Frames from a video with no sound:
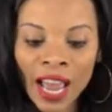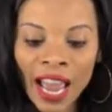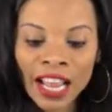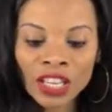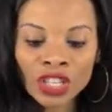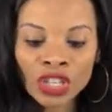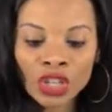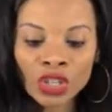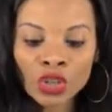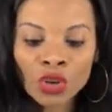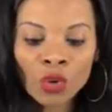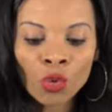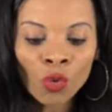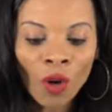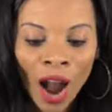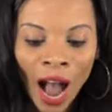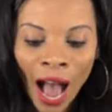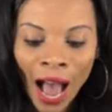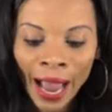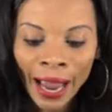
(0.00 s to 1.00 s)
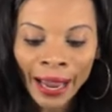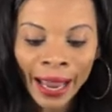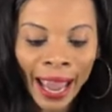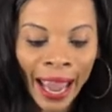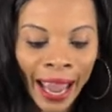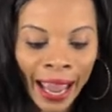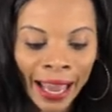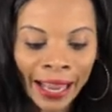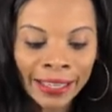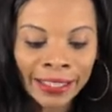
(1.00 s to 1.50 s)
and just cry
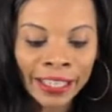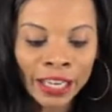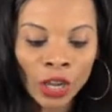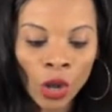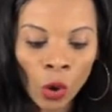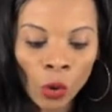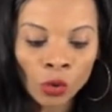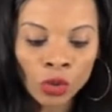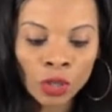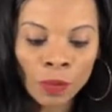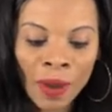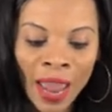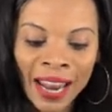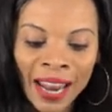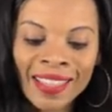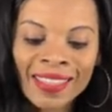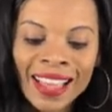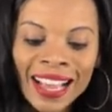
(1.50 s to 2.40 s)
and go to bed. And